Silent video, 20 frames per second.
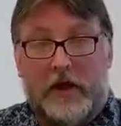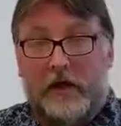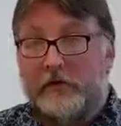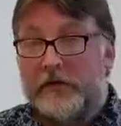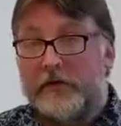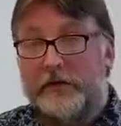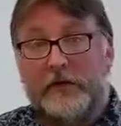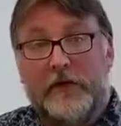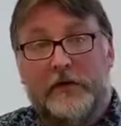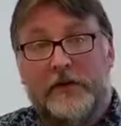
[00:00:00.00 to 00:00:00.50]
Yeah,
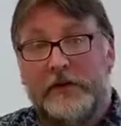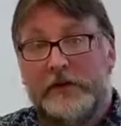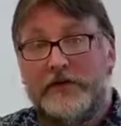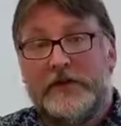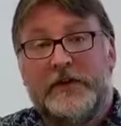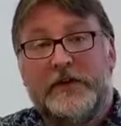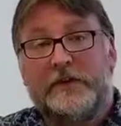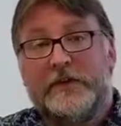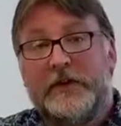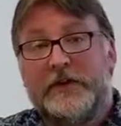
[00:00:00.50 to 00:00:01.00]
so, if you
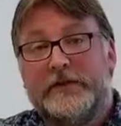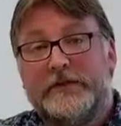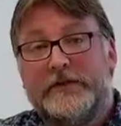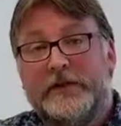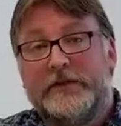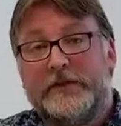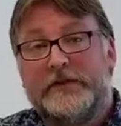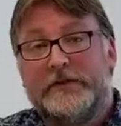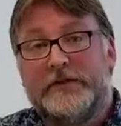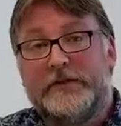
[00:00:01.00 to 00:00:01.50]
send them in
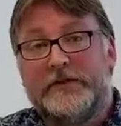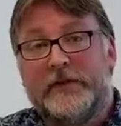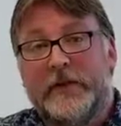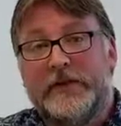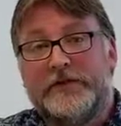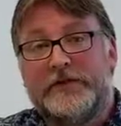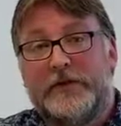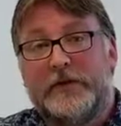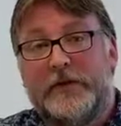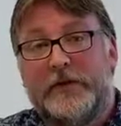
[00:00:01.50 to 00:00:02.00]
to
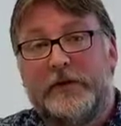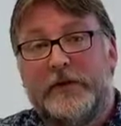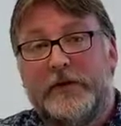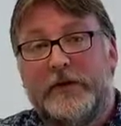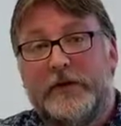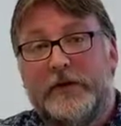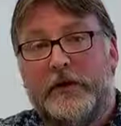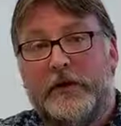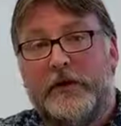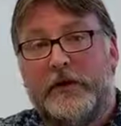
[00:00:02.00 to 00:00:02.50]
Facebook,
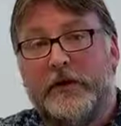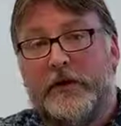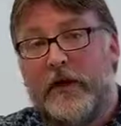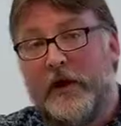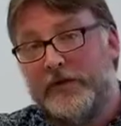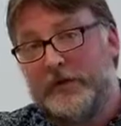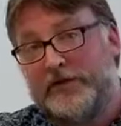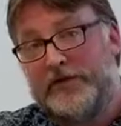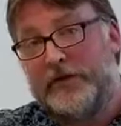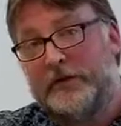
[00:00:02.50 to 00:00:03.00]
we'll
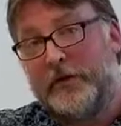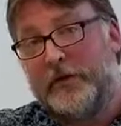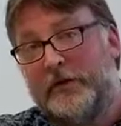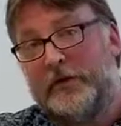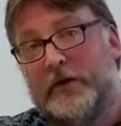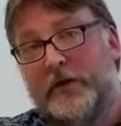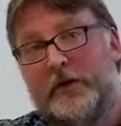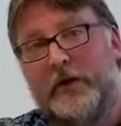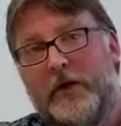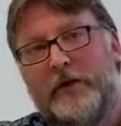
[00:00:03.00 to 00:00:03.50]
answer them
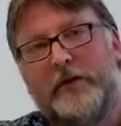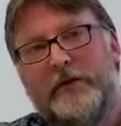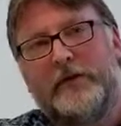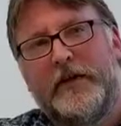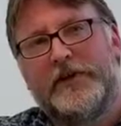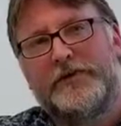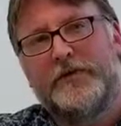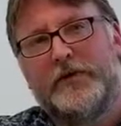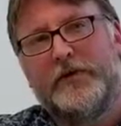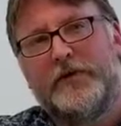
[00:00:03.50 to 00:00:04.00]
on the
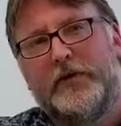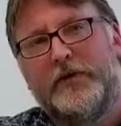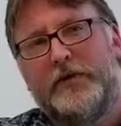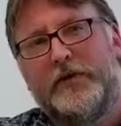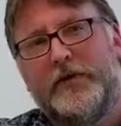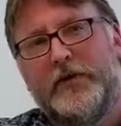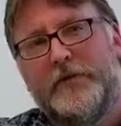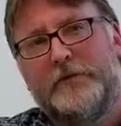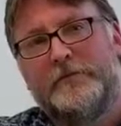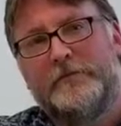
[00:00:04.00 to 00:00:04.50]
Facebook group.